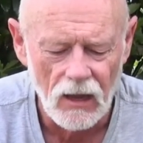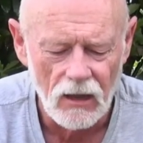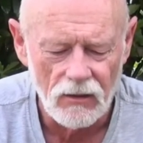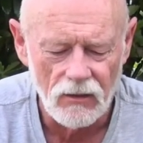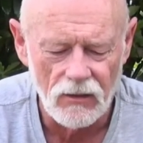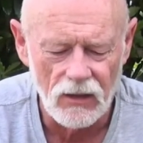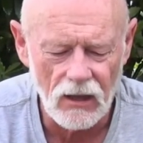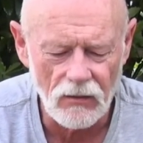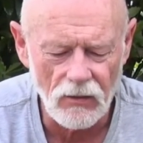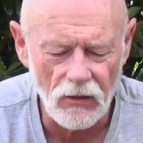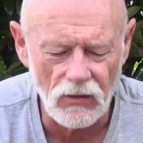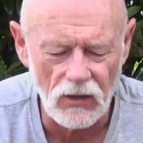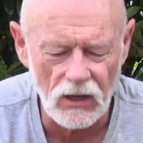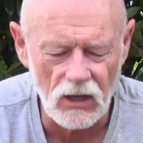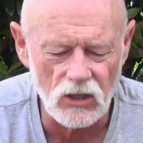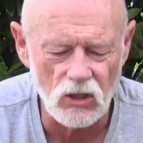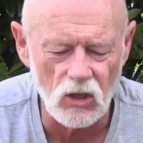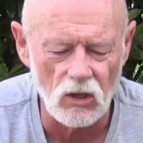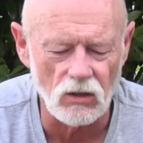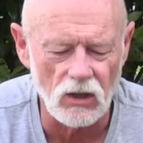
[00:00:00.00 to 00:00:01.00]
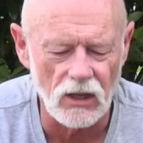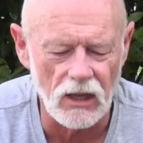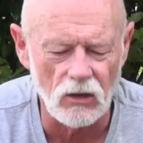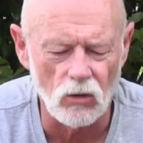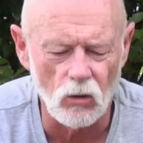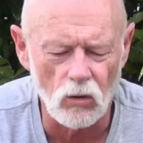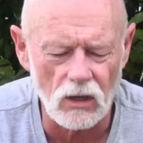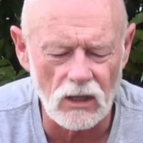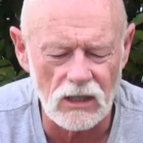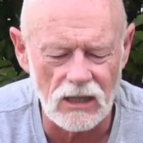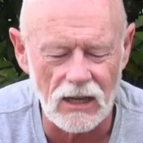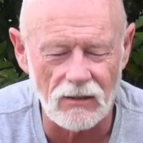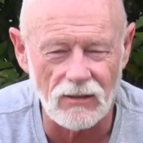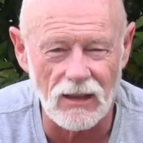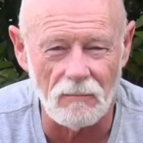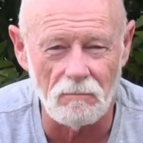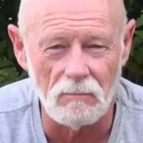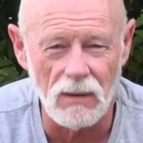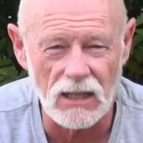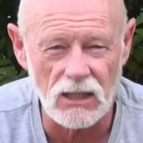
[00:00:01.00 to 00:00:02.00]
The other thing is, in order to get
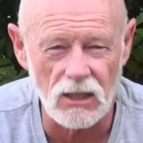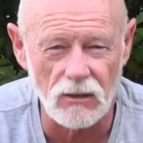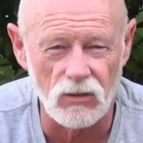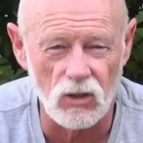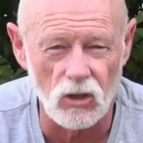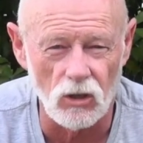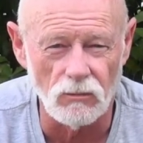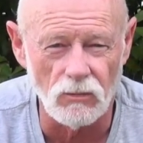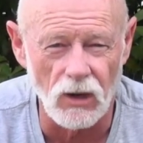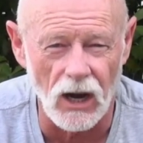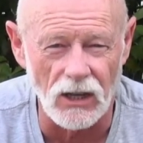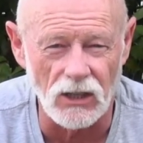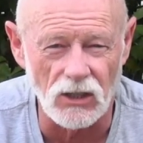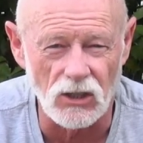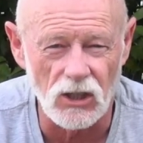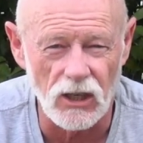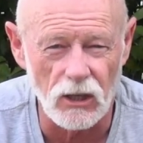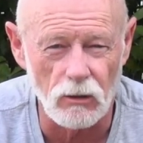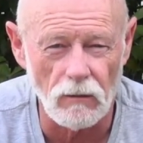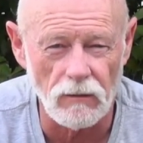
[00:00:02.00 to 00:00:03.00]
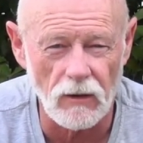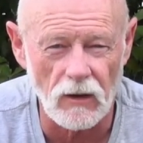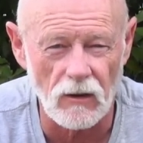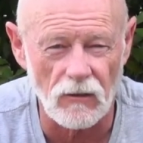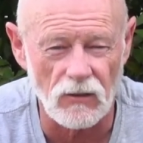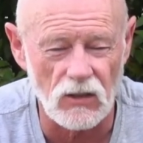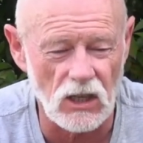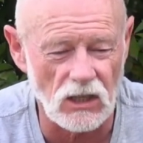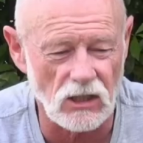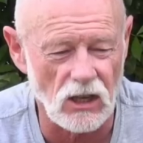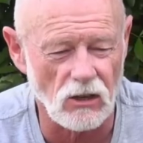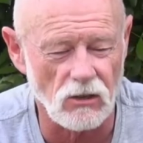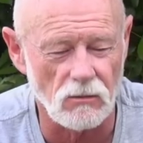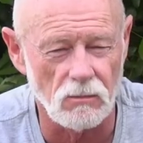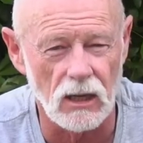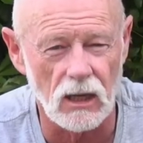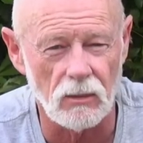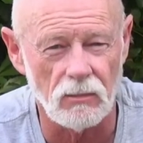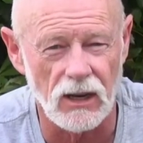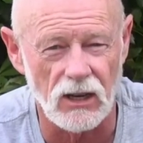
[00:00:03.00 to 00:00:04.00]
that massive zoom range, equivalent of
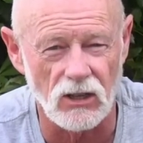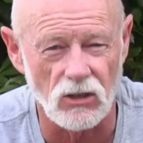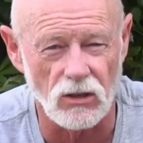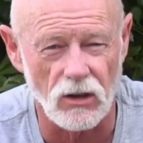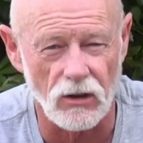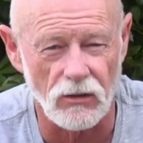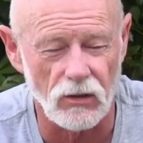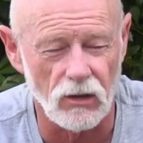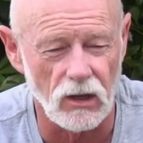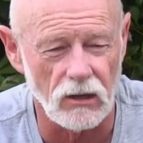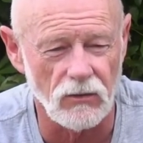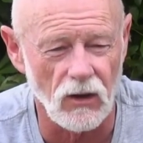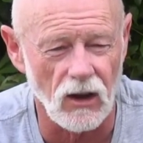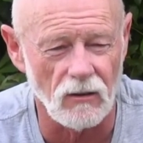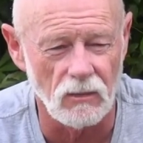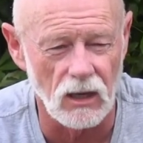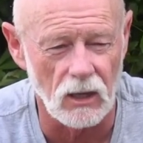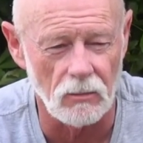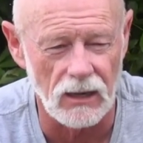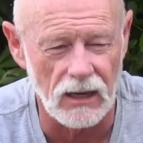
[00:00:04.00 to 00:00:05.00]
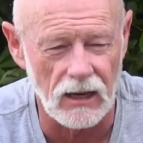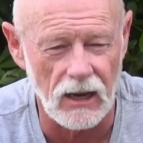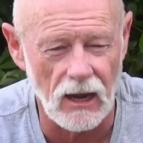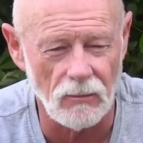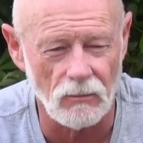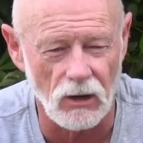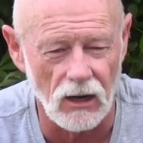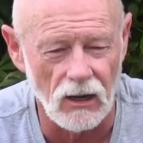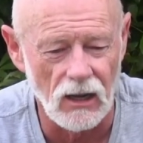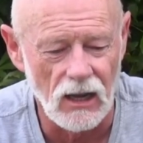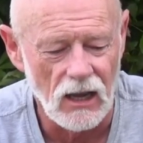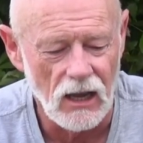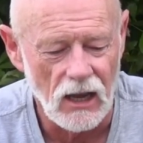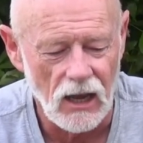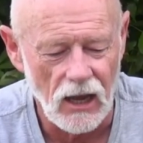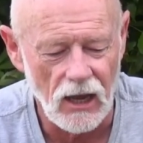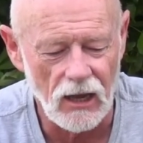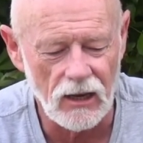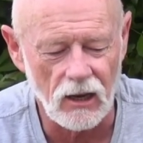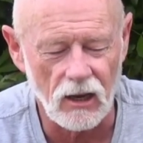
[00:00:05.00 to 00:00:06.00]
600mm on a 35mm camera,
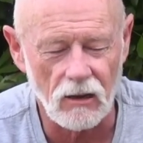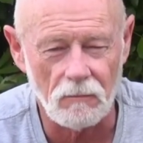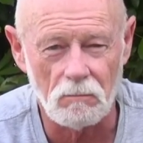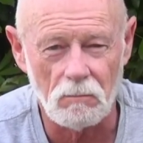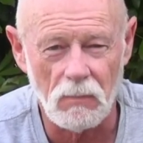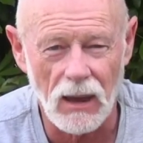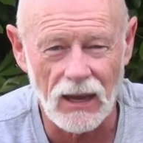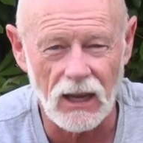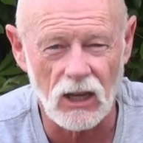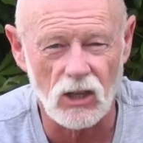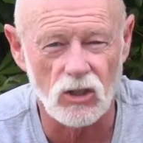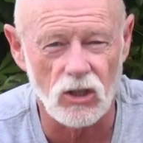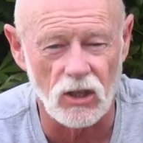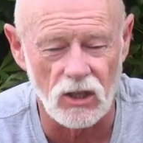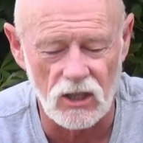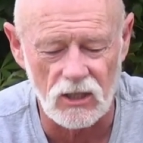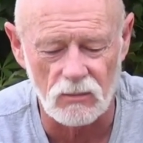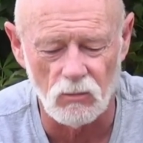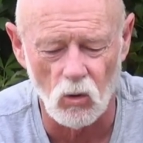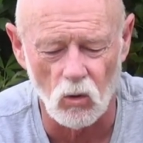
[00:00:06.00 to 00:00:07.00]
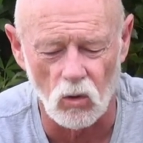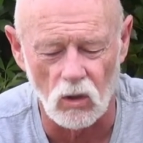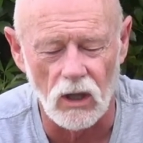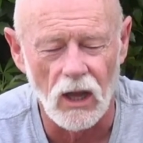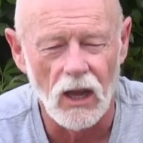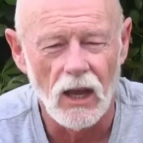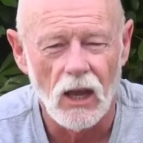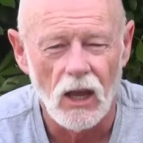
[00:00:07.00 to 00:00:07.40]
in a package this small,